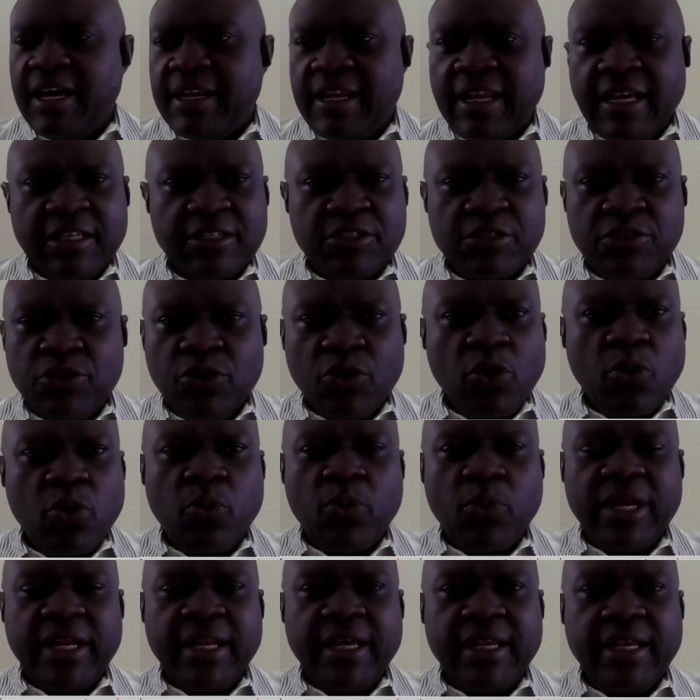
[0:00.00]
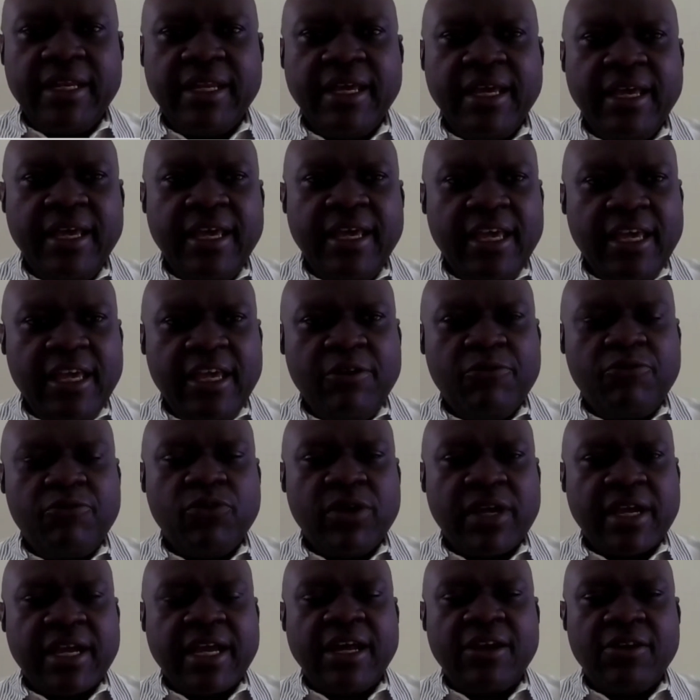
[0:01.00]
There's no winning
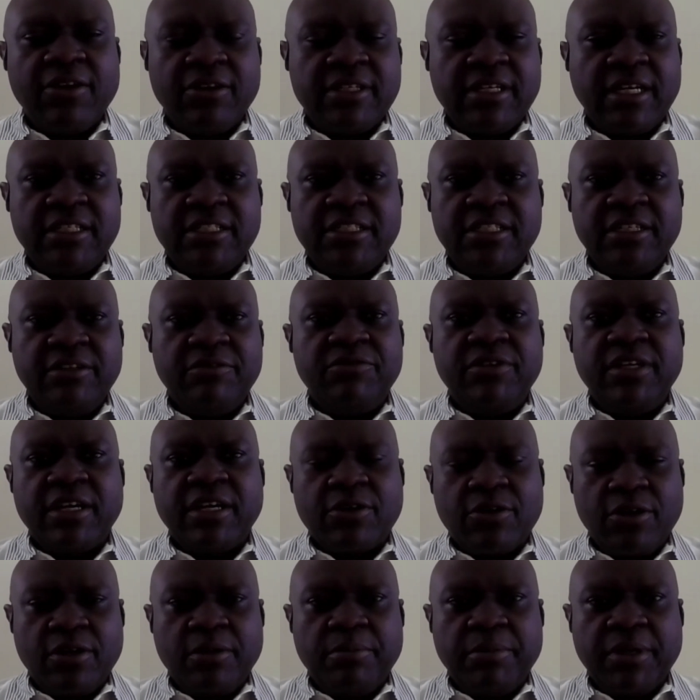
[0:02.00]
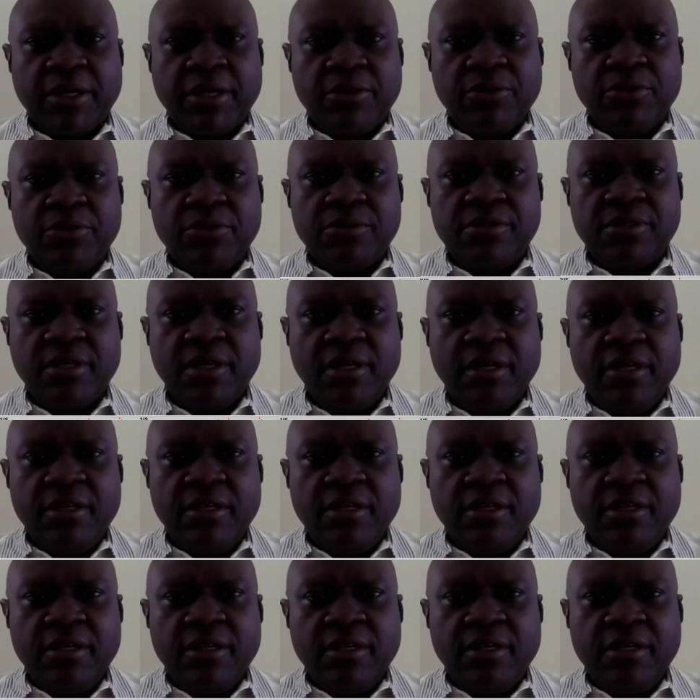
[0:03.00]
if we cannot achieve the economic goals.